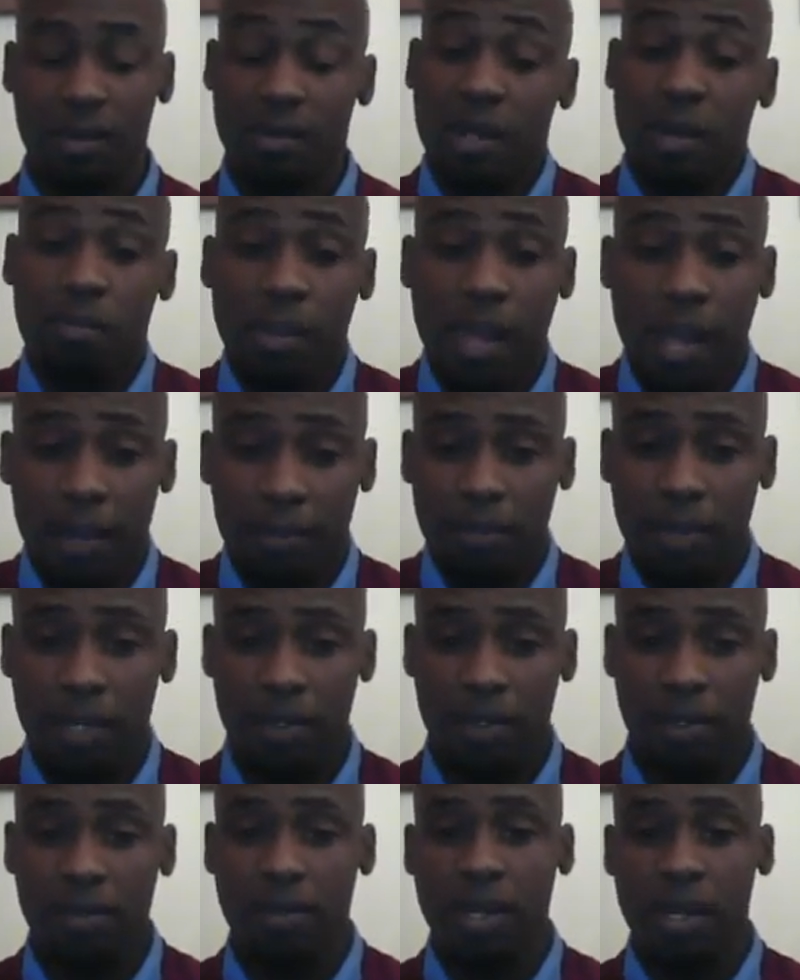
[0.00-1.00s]
Or they
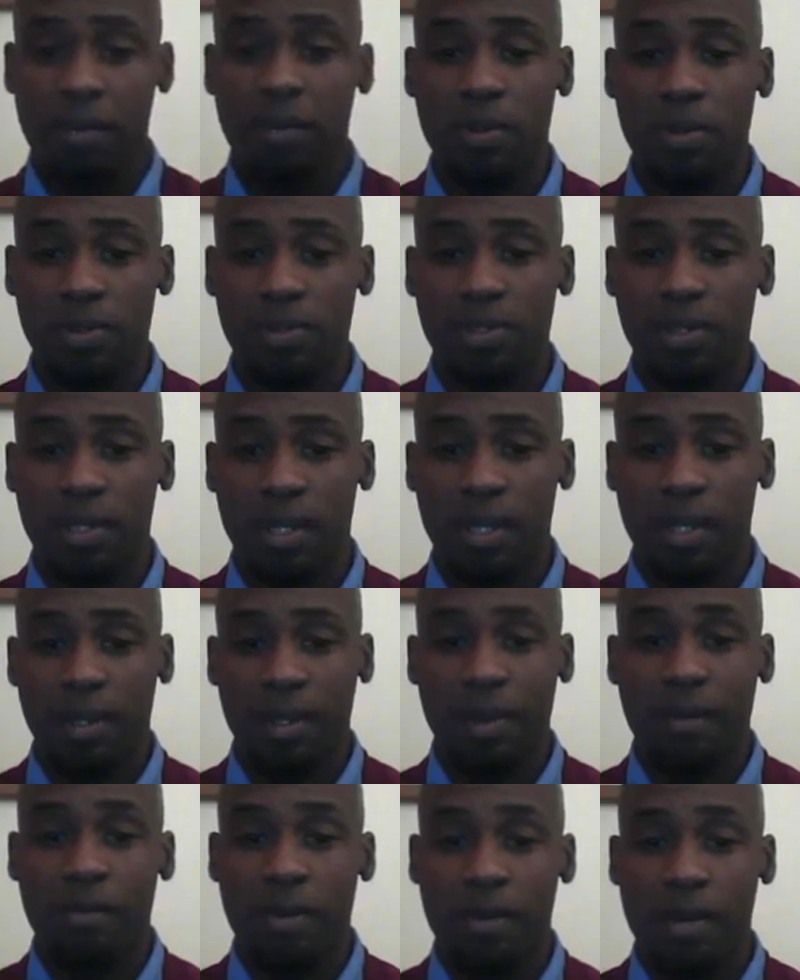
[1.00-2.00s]
blackmail your neighbors
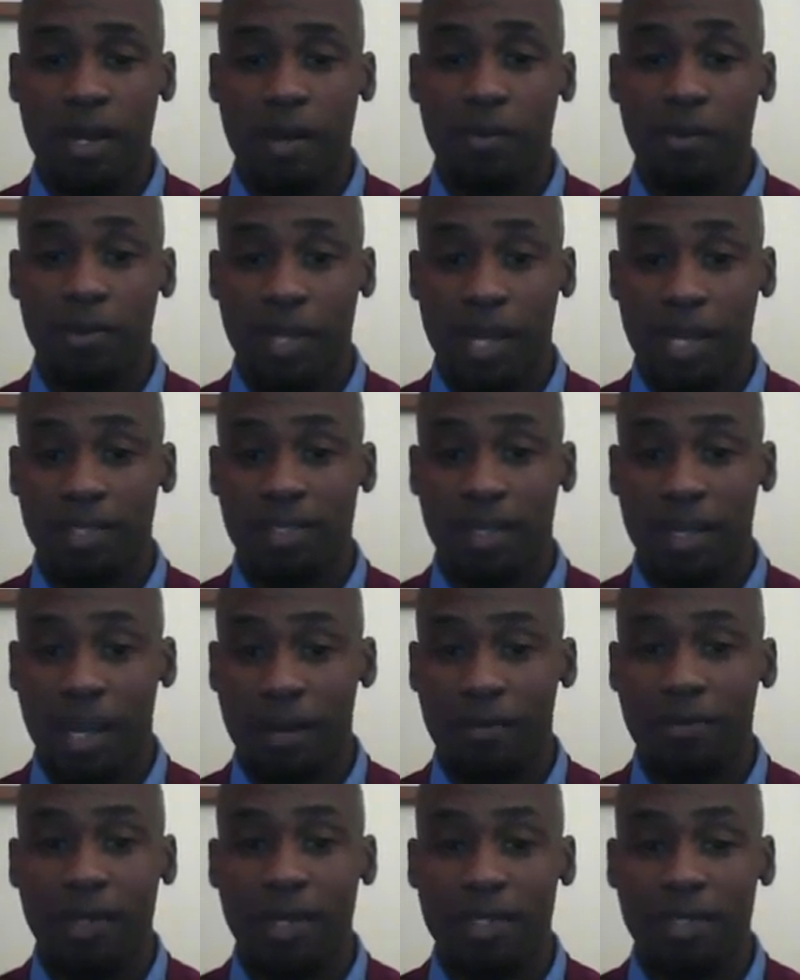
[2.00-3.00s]
if your neighbors actually
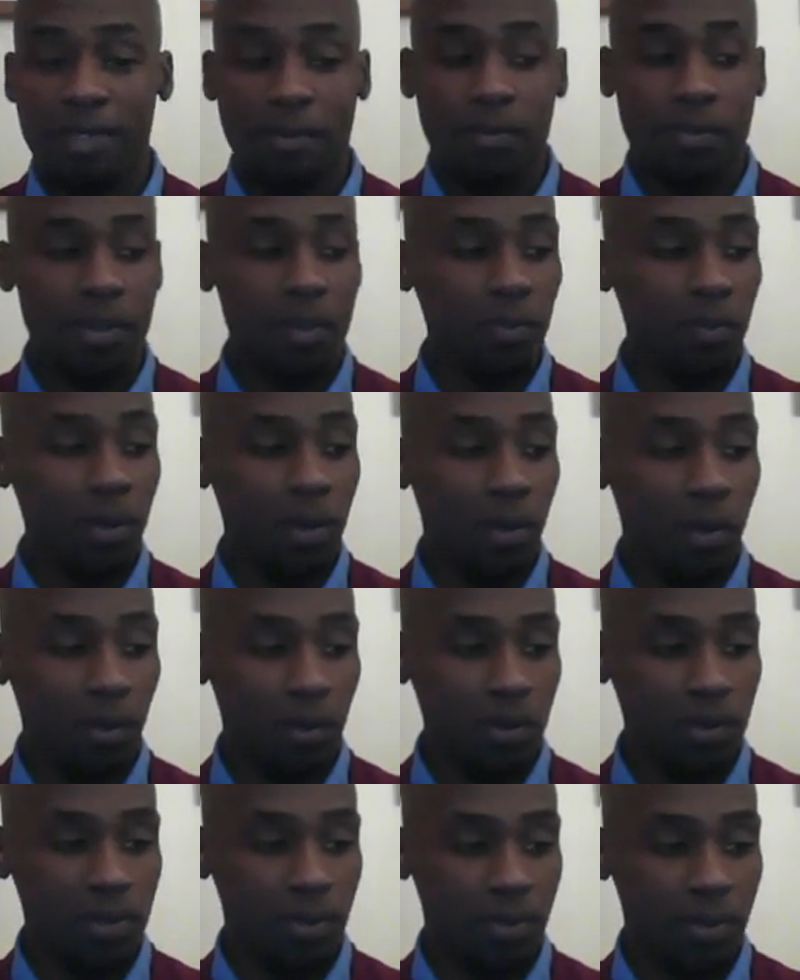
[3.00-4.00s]
have done something
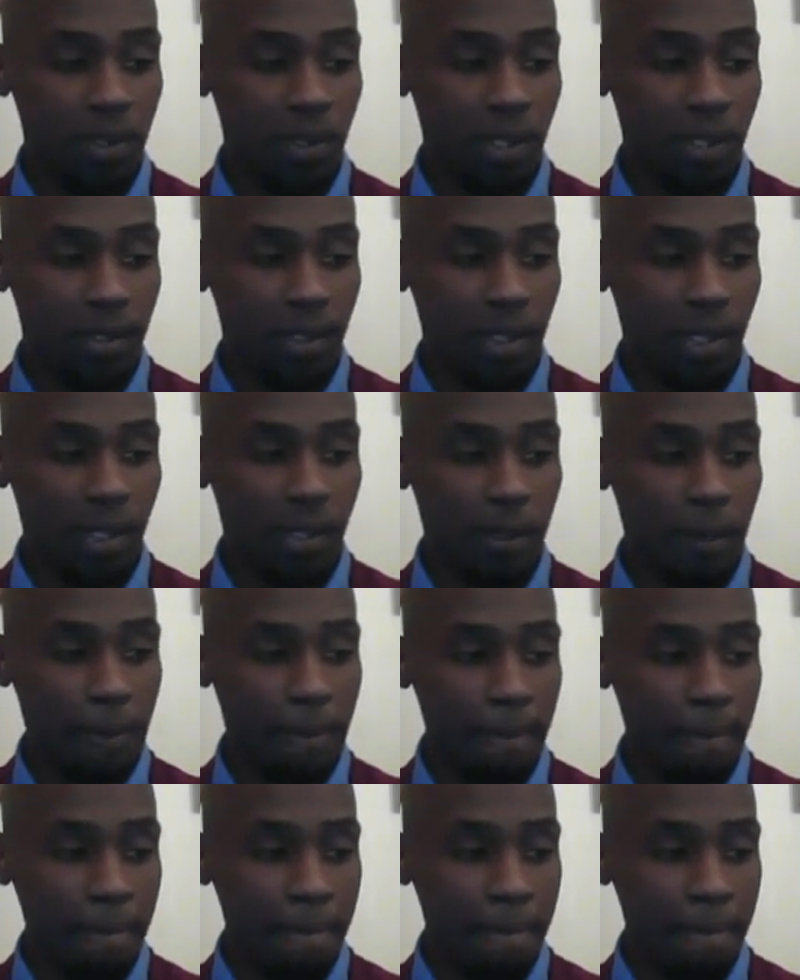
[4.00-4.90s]
wrong or something like that.